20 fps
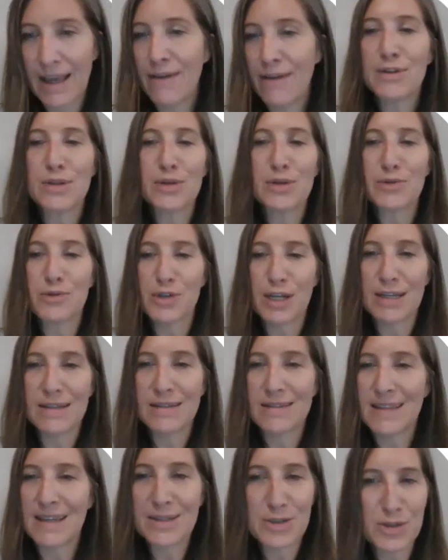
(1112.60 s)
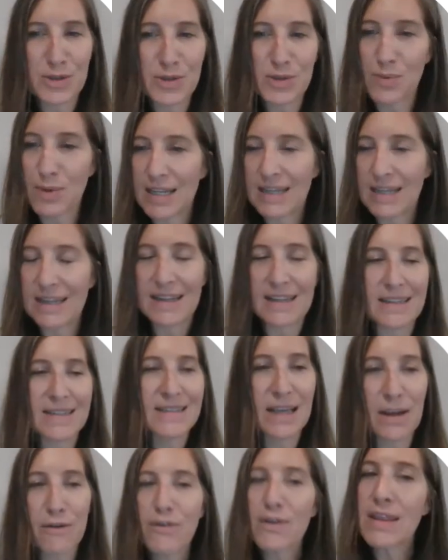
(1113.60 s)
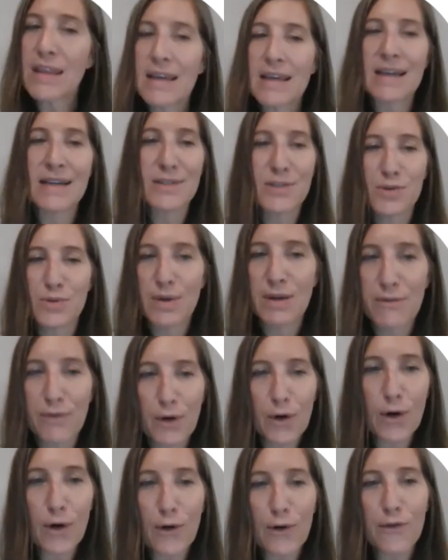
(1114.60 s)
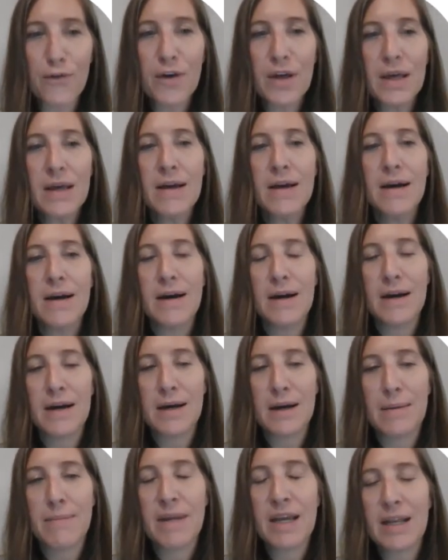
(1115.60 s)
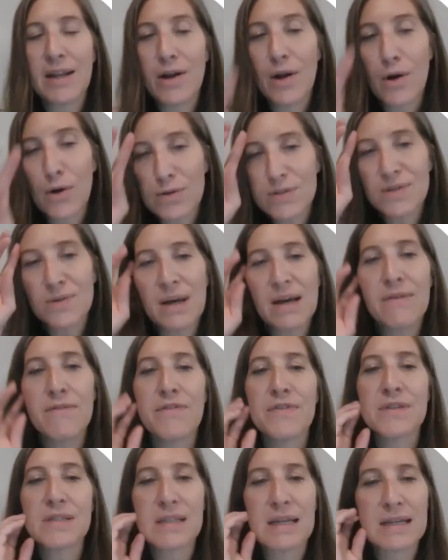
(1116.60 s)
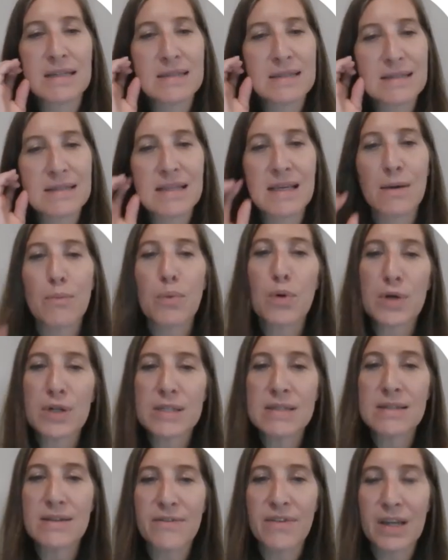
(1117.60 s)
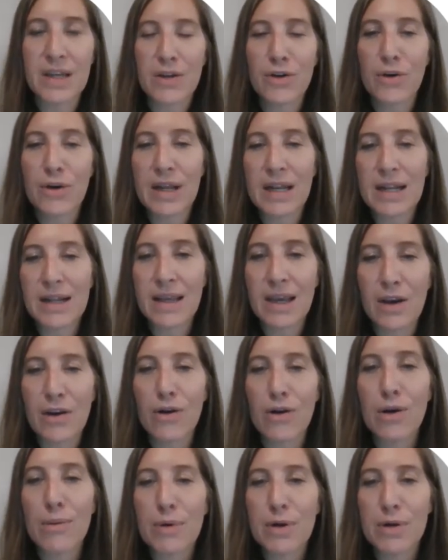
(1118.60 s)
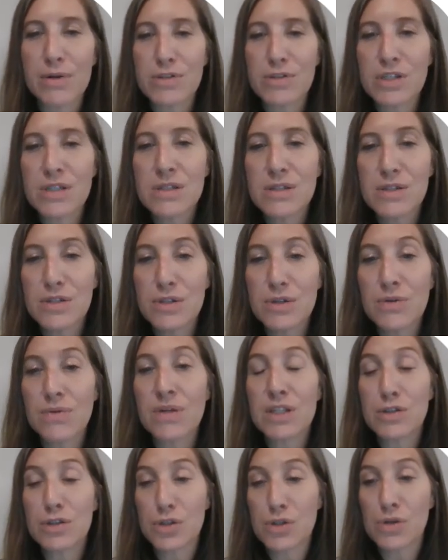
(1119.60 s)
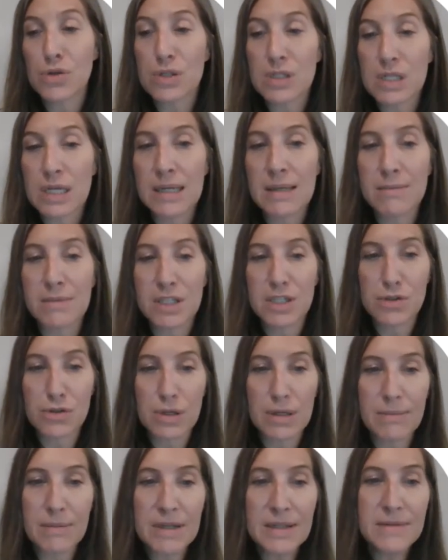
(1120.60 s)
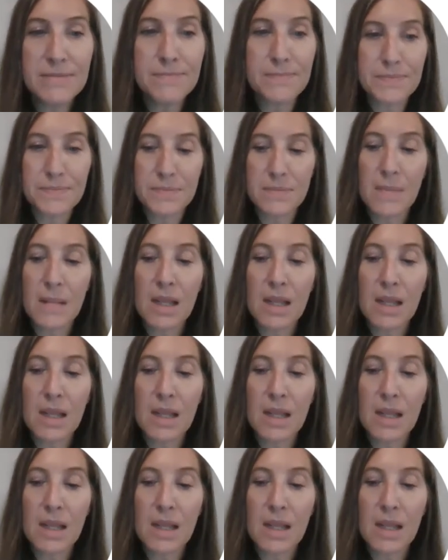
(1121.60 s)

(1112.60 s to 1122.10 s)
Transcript: evolution. That's just what it is. Everything has to evolve. And it also emphasizes the importance of integrated care approaches to ensure timely treatment.